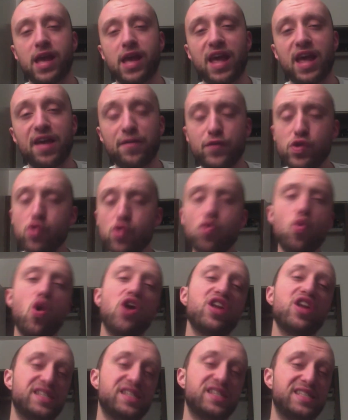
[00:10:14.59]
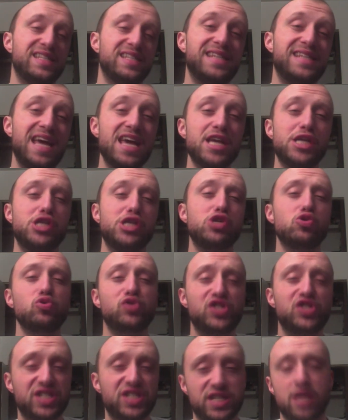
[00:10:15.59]
if you want us to take you
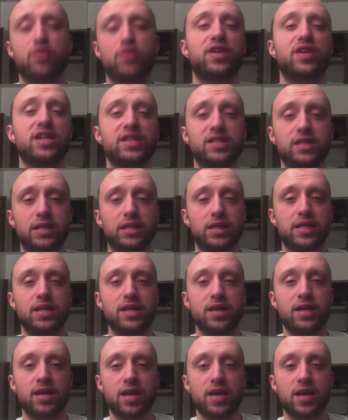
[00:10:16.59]
seriously,